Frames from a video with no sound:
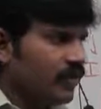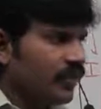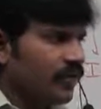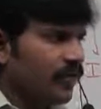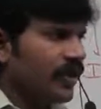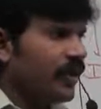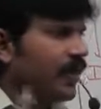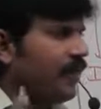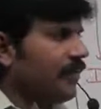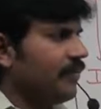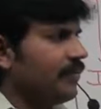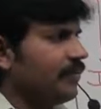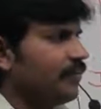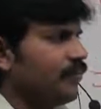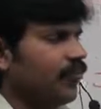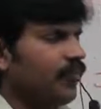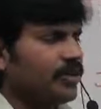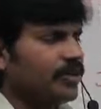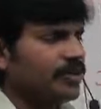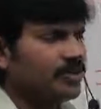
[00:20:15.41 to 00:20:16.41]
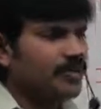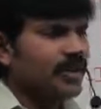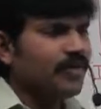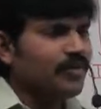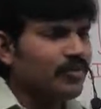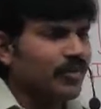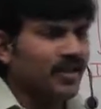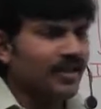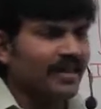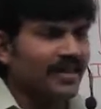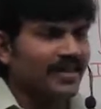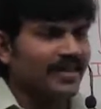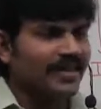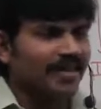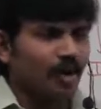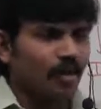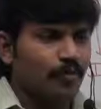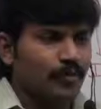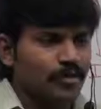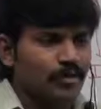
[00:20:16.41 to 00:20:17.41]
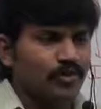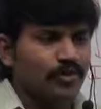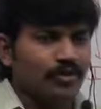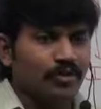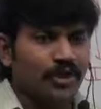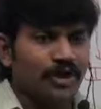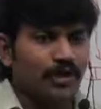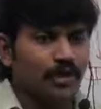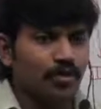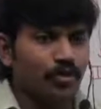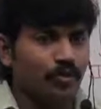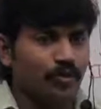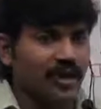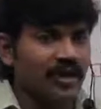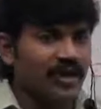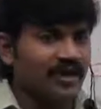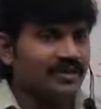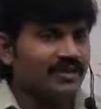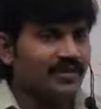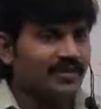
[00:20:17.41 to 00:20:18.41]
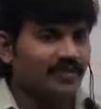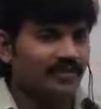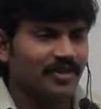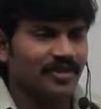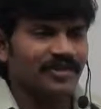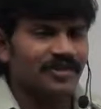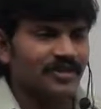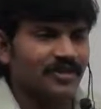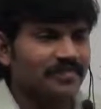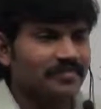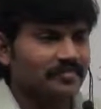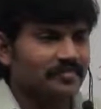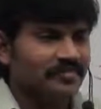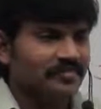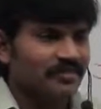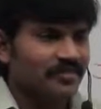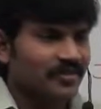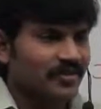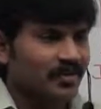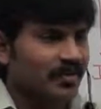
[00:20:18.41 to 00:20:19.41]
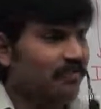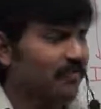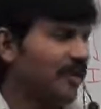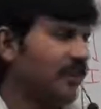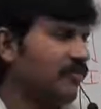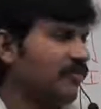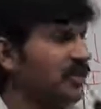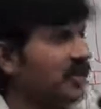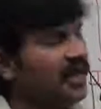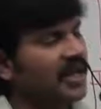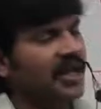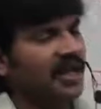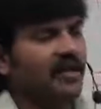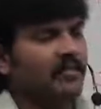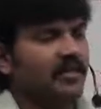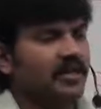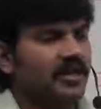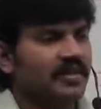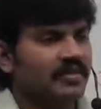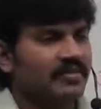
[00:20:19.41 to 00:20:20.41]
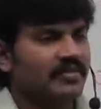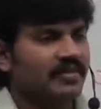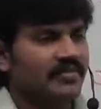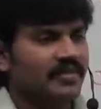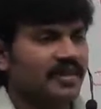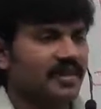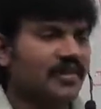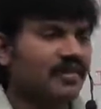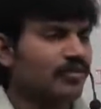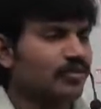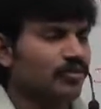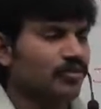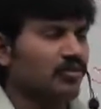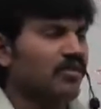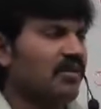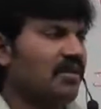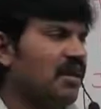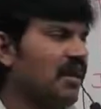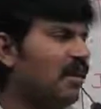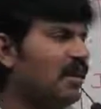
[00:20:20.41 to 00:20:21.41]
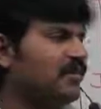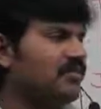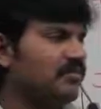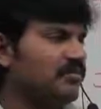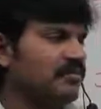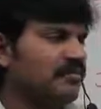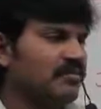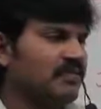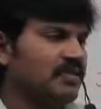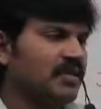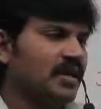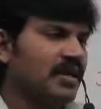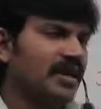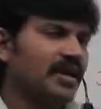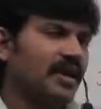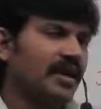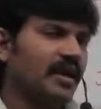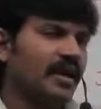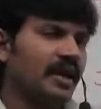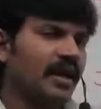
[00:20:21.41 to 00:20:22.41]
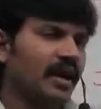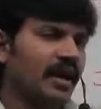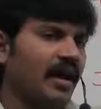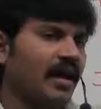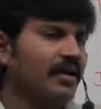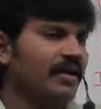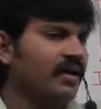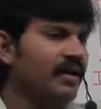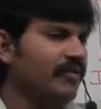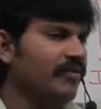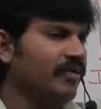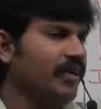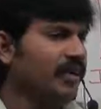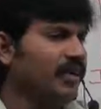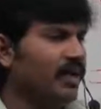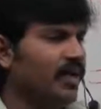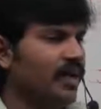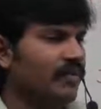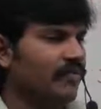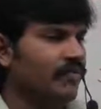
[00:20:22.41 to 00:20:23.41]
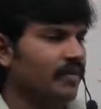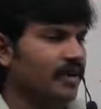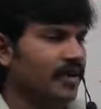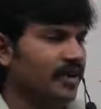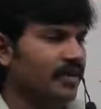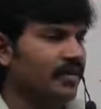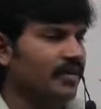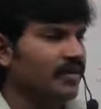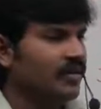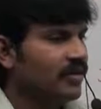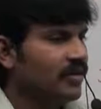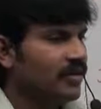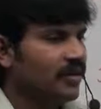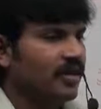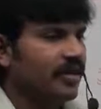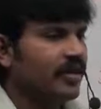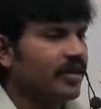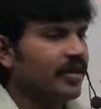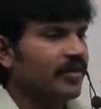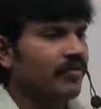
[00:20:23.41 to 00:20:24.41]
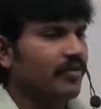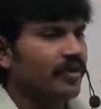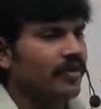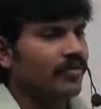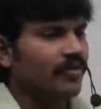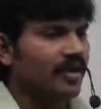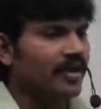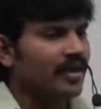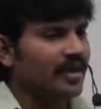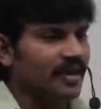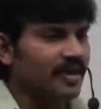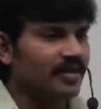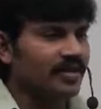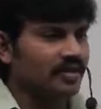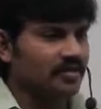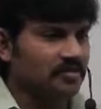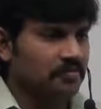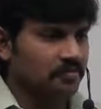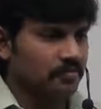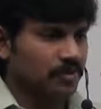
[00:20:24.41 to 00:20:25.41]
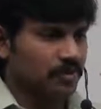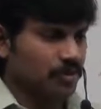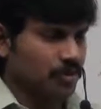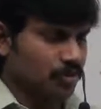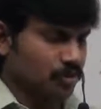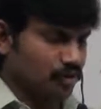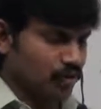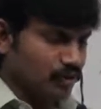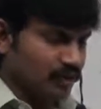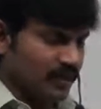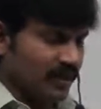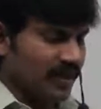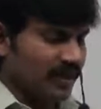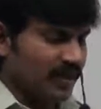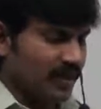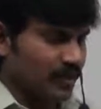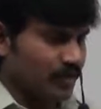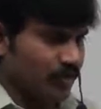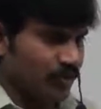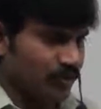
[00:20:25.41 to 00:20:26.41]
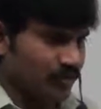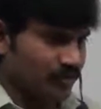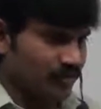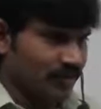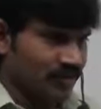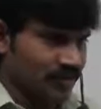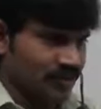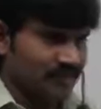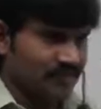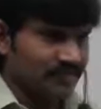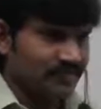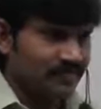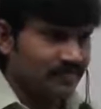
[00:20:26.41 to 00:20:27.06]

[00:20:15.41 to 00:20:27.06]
okay, first time you are getting the opportunity to manage some function, you felt very happy, then you told that I can handle very carefully, not required to worry, like you took that responsibility.